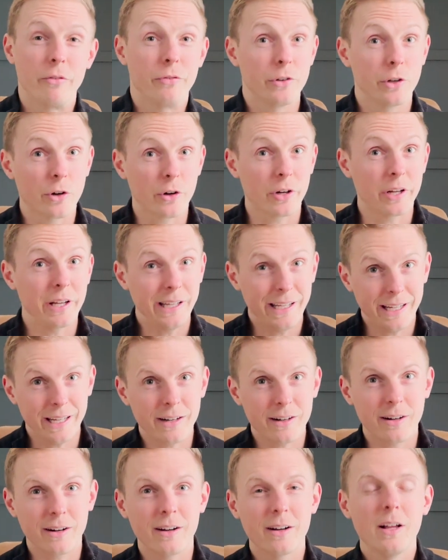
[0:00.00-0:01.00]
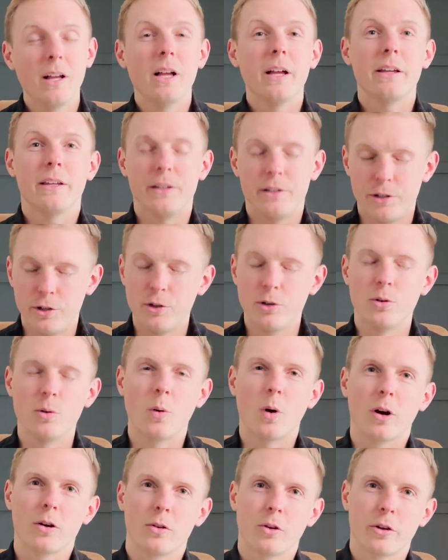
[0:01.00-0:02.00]
If you're here,
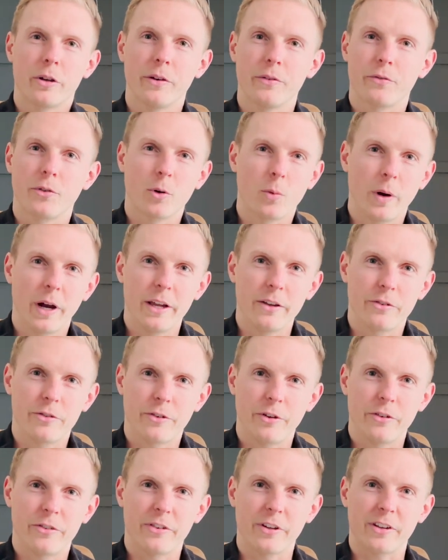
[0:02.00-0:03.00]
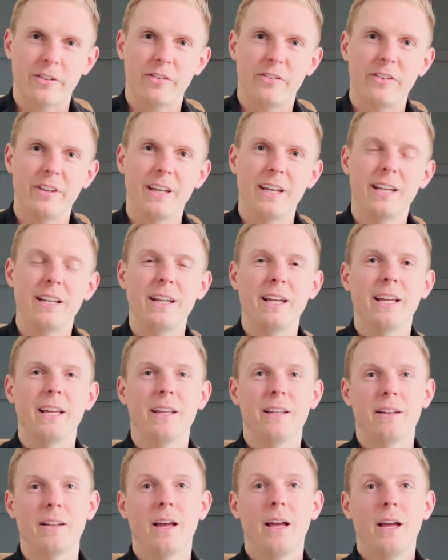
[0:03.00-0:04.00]
you are looking for ways to succeed
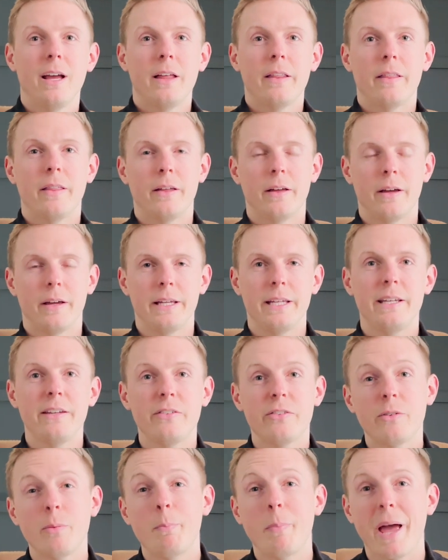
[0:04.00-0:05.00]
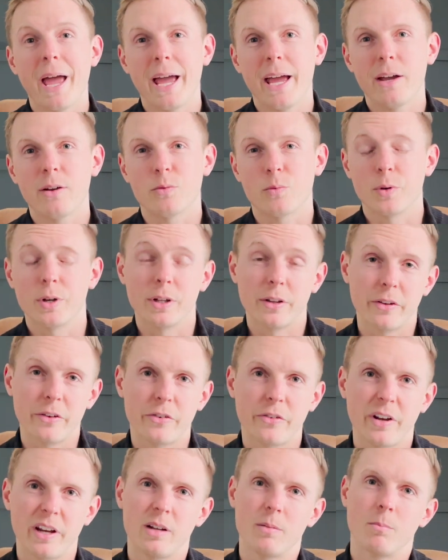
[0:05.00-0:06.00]
in the East Bay real
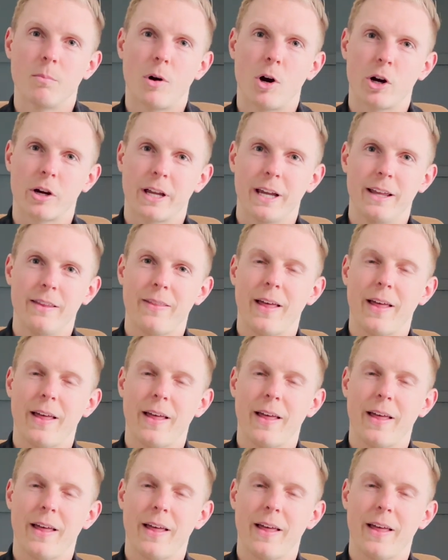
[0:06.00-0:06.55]
estate market.